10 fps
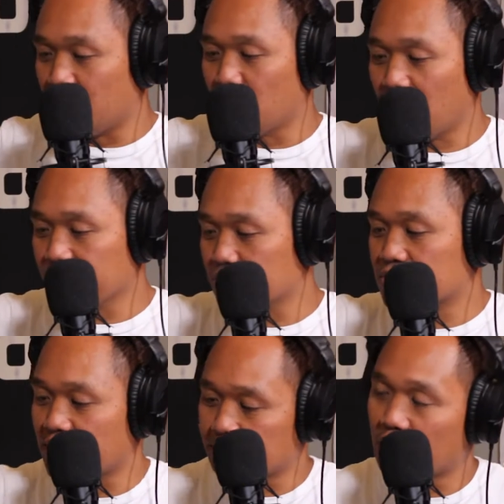along
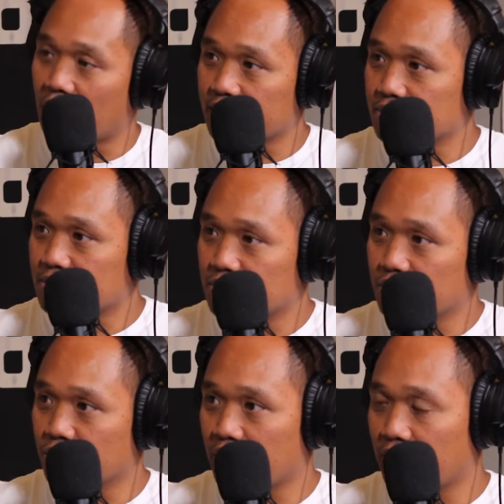those same lines,
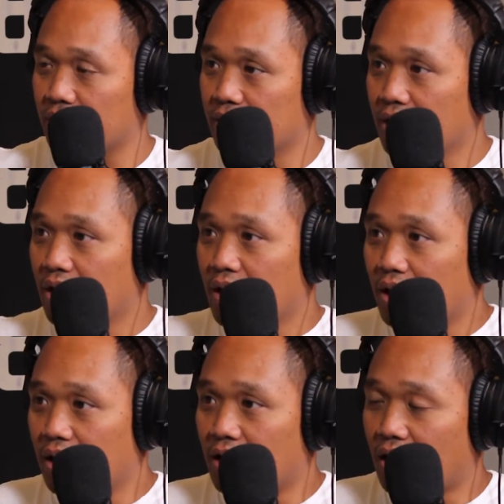okay,
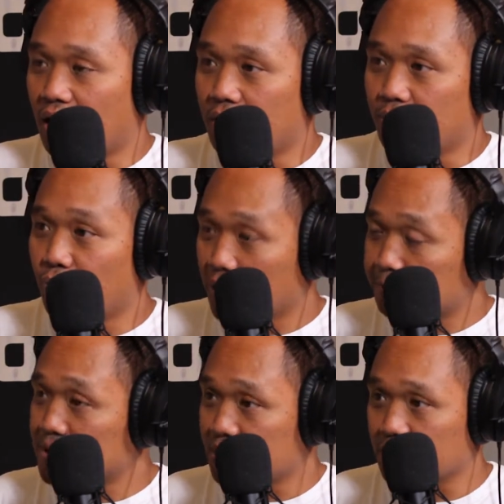
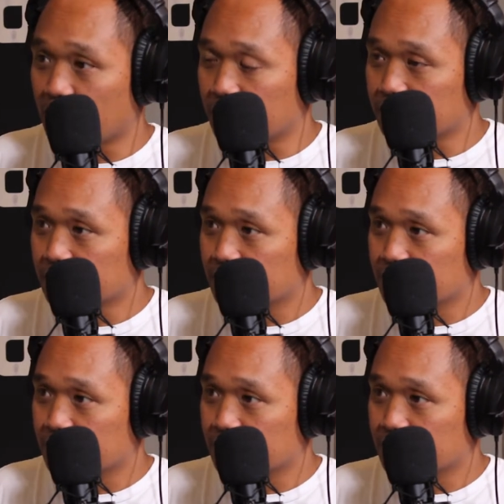Rick Pitino.